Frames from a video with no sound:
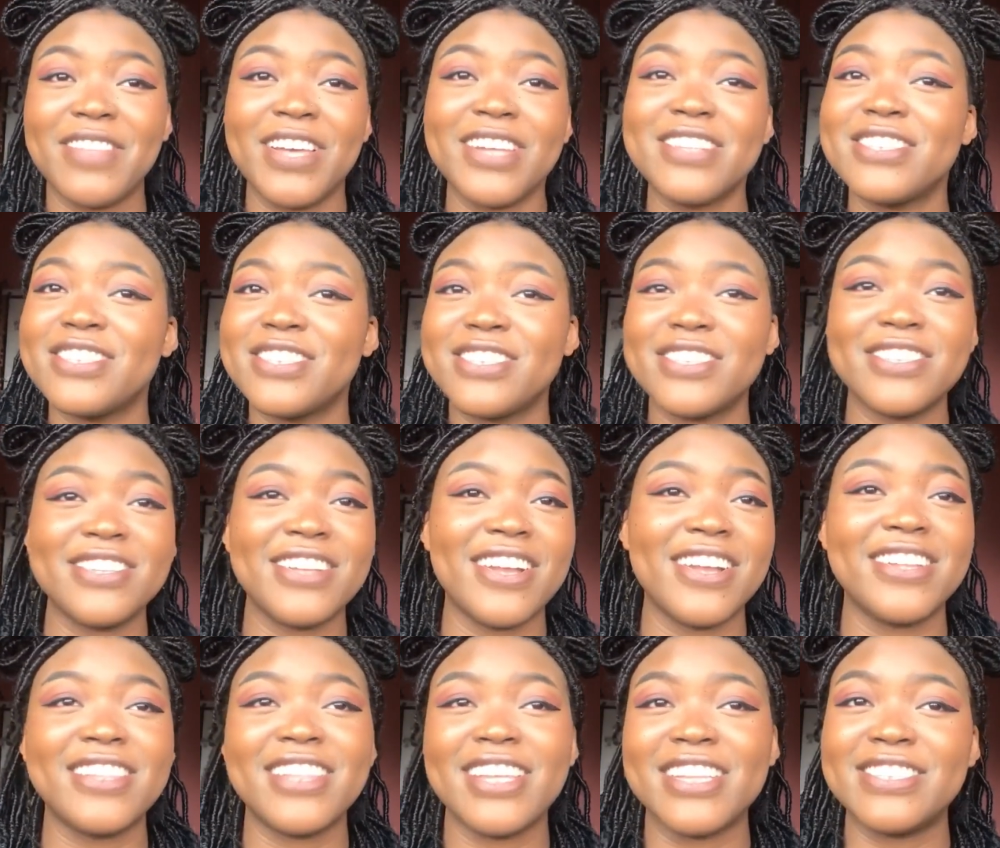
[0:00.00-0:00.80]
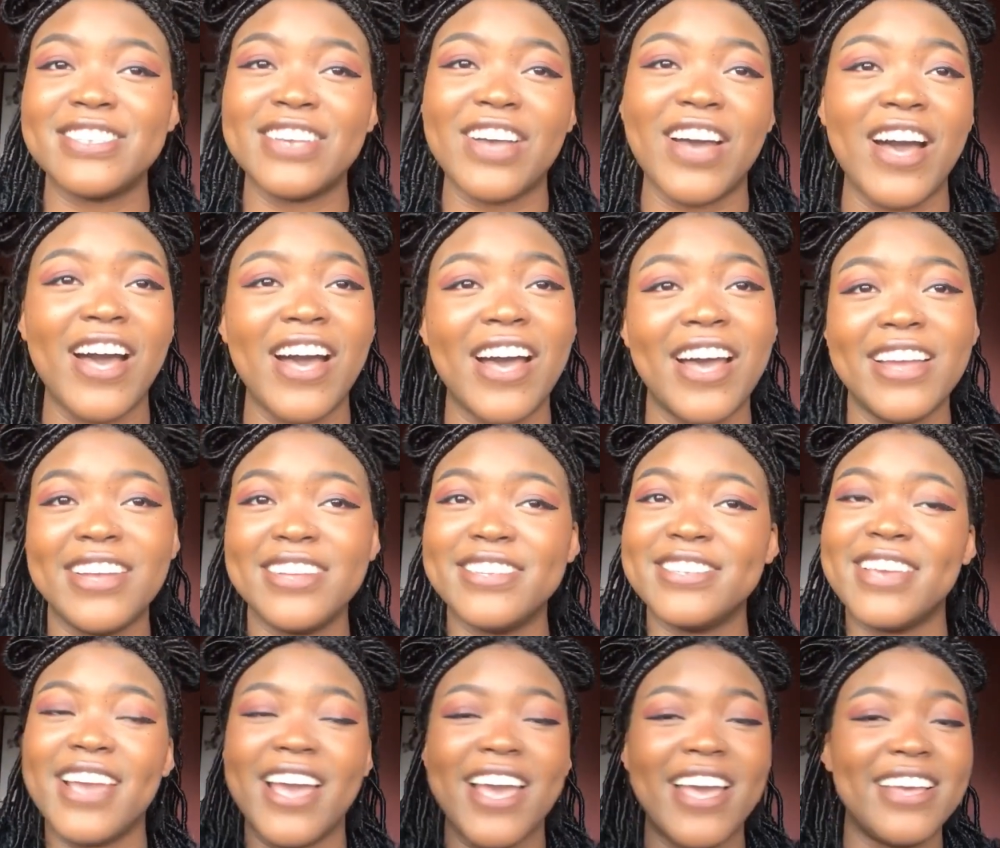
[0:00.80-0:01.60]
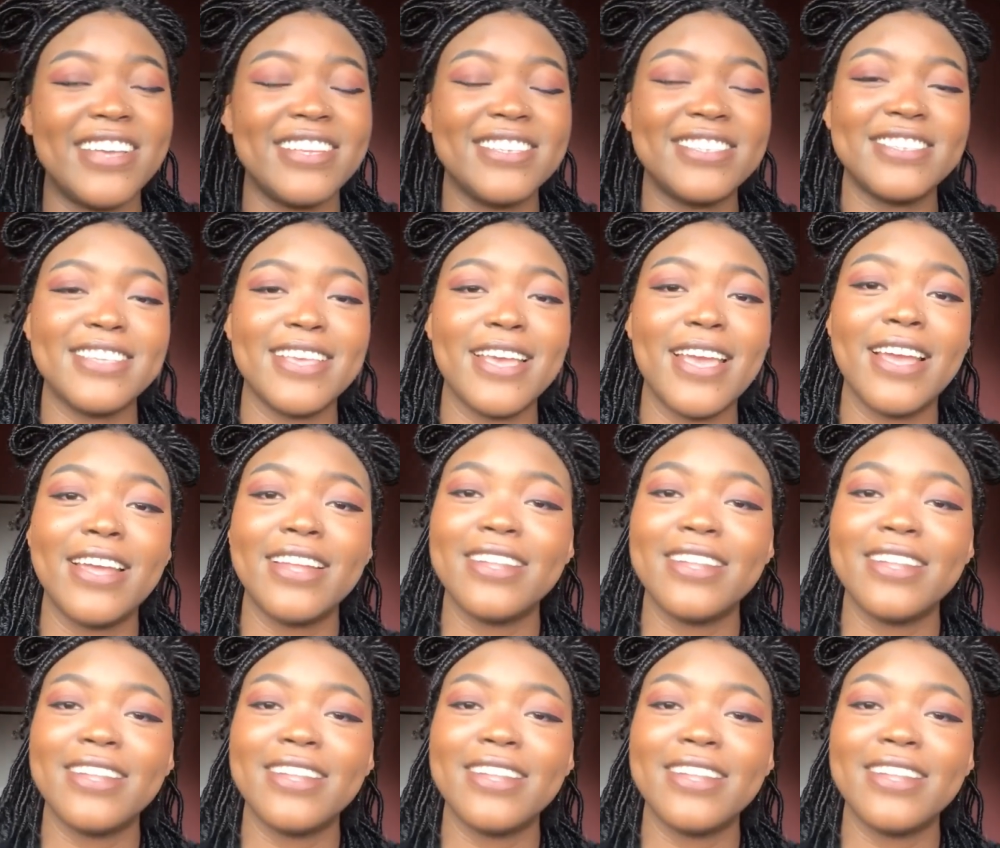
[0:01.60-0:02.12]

That's hot. Yes.